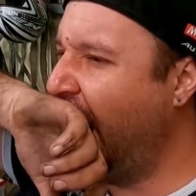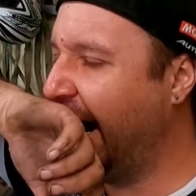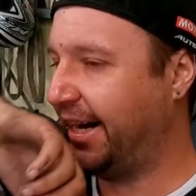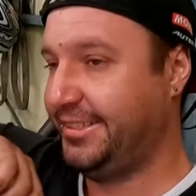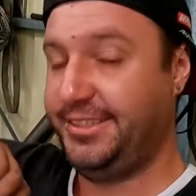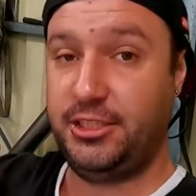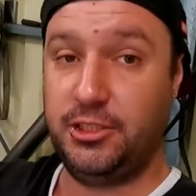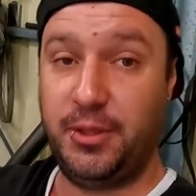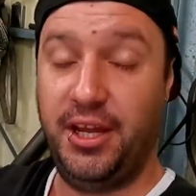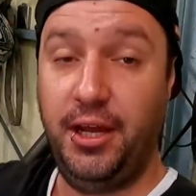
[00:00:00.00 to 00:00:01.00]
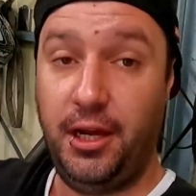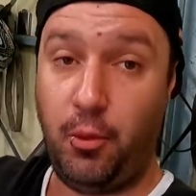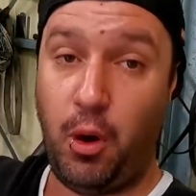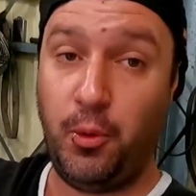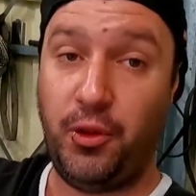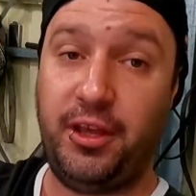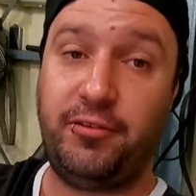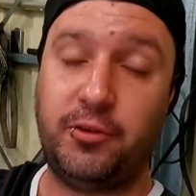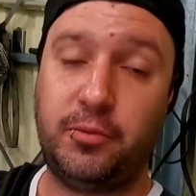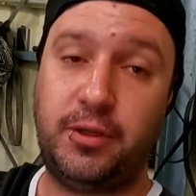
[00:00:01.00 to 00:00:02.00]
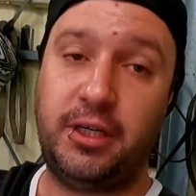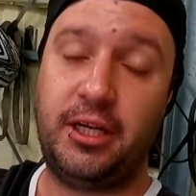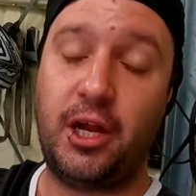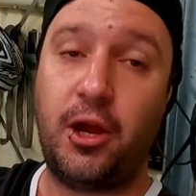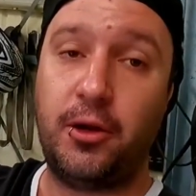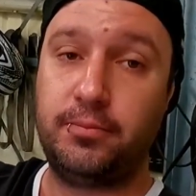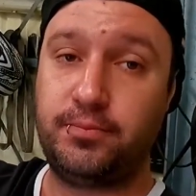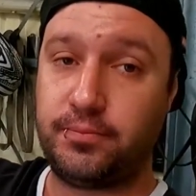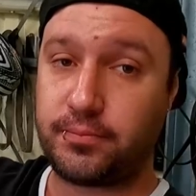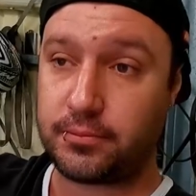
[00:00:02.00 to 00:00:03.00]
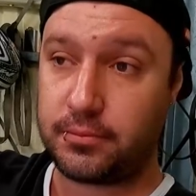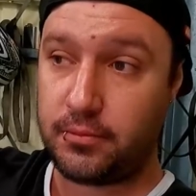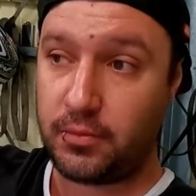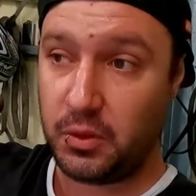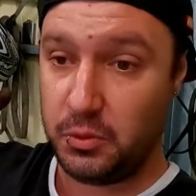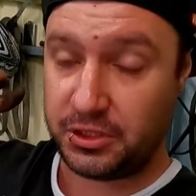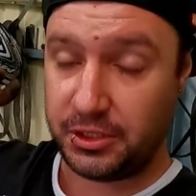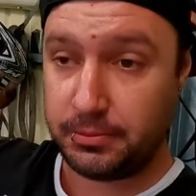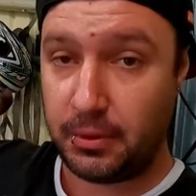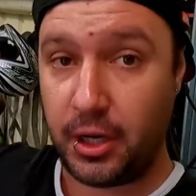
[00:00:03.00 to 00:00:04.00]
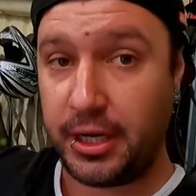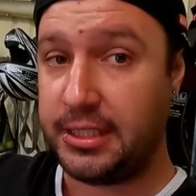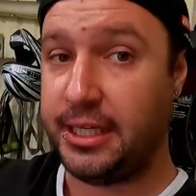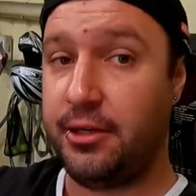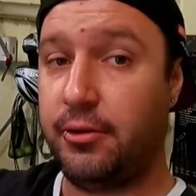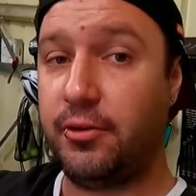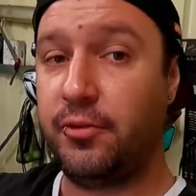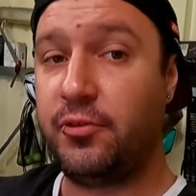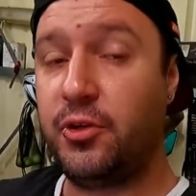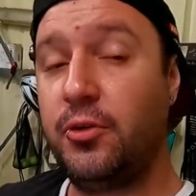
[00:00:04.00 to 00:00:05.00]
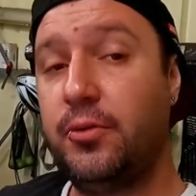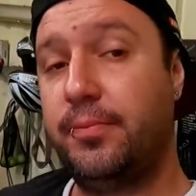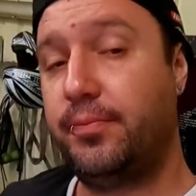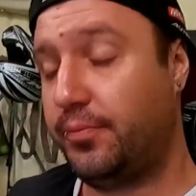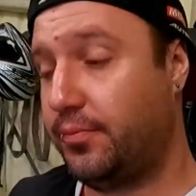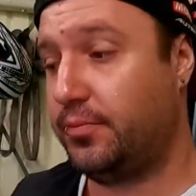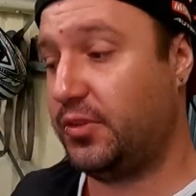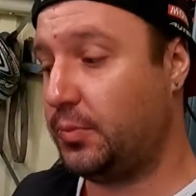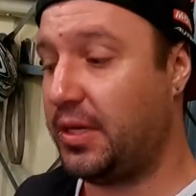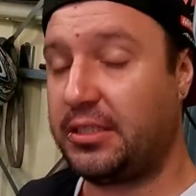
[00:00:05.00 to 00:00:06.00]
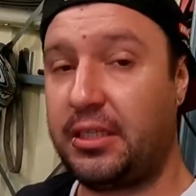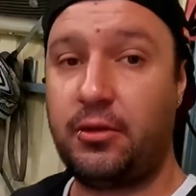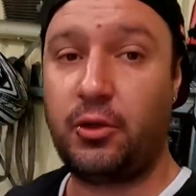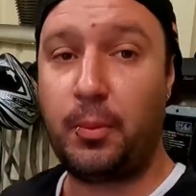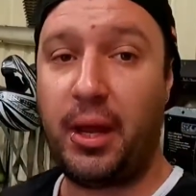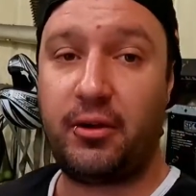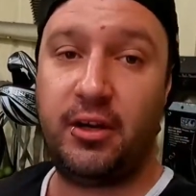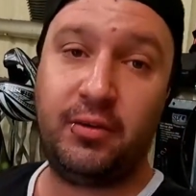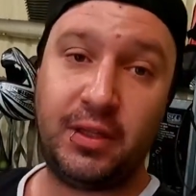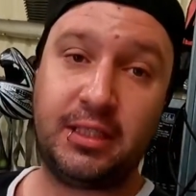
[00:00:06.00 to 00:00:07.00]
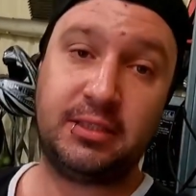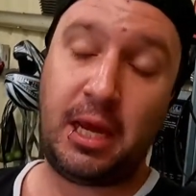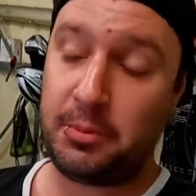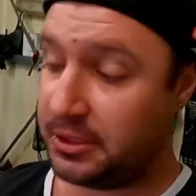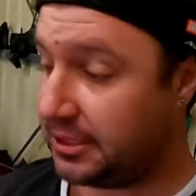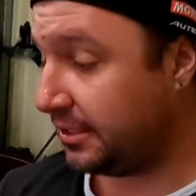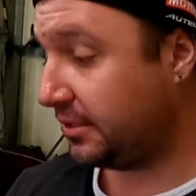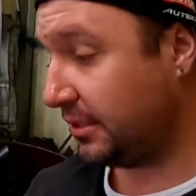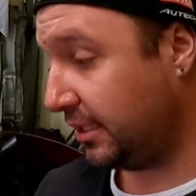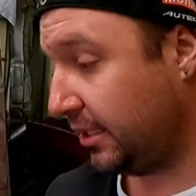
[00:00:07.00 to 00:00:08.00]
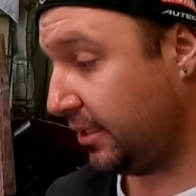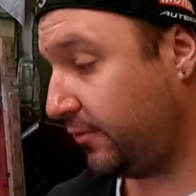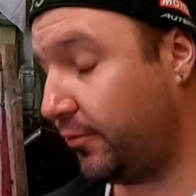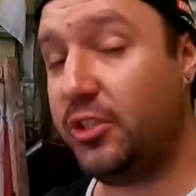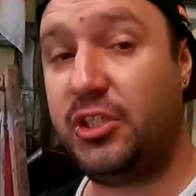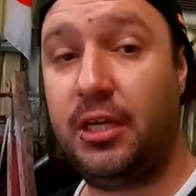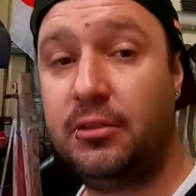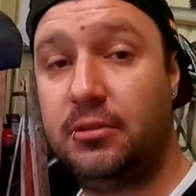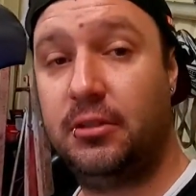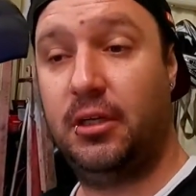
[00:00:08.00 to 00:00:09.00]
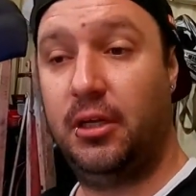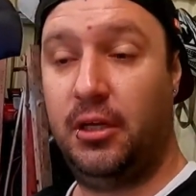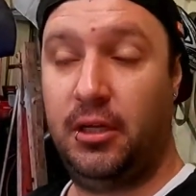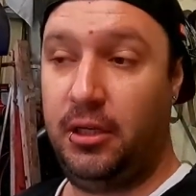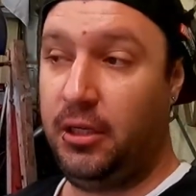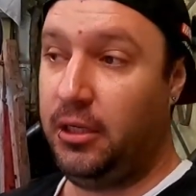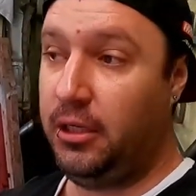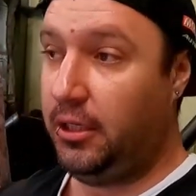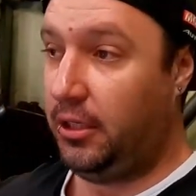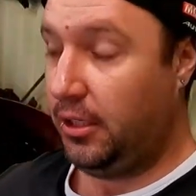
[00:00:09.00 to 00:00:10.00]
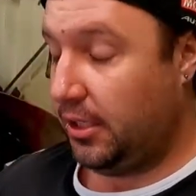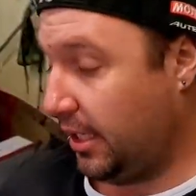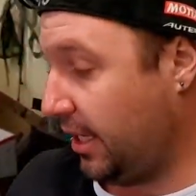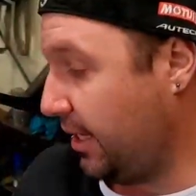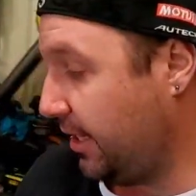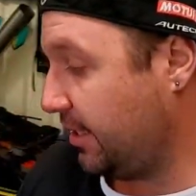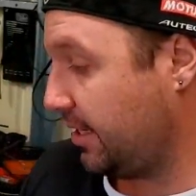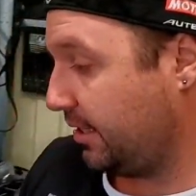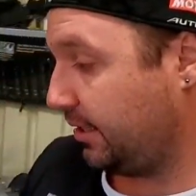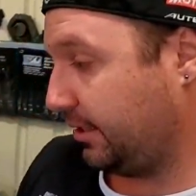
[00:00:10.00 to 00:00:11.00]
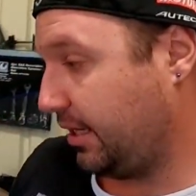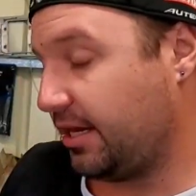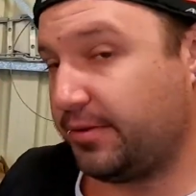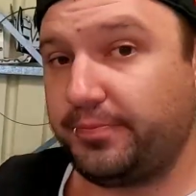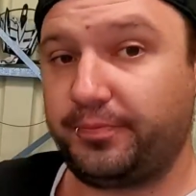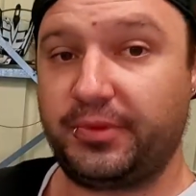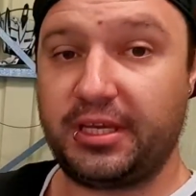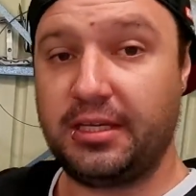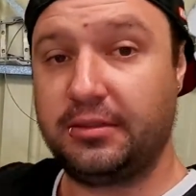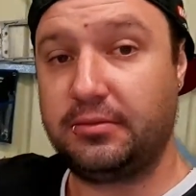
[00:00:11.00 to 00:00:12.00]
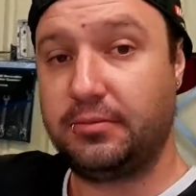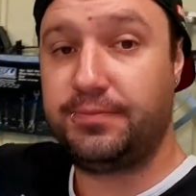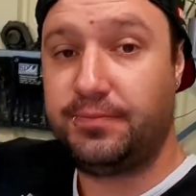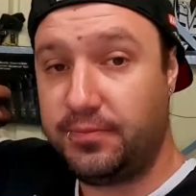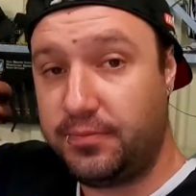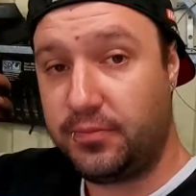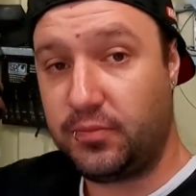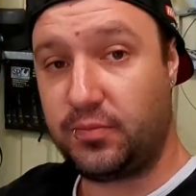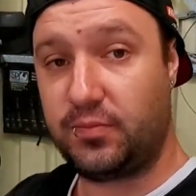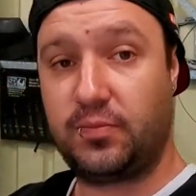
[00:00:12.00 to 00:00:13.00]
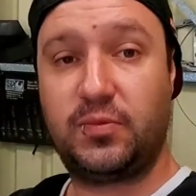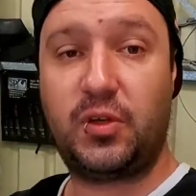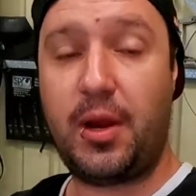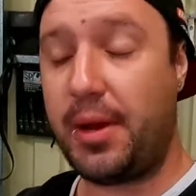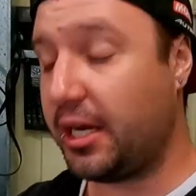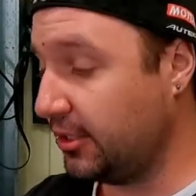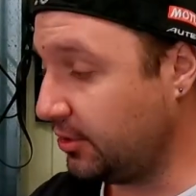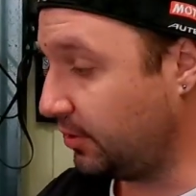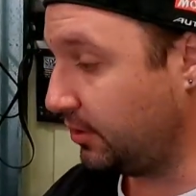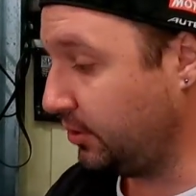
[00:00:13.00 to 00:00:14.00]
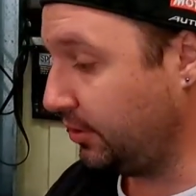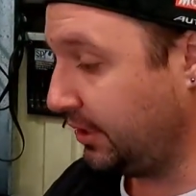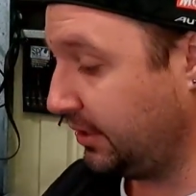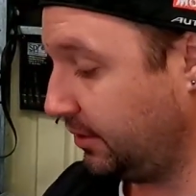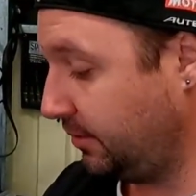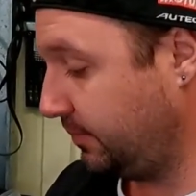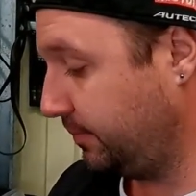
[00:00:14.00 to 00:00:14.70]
Oh, excuse me. One more there filmed, ready to go, which is my year in review. Just basically looking back on everything that's happened this year for the channel. And yeah, then straight back into it, new year.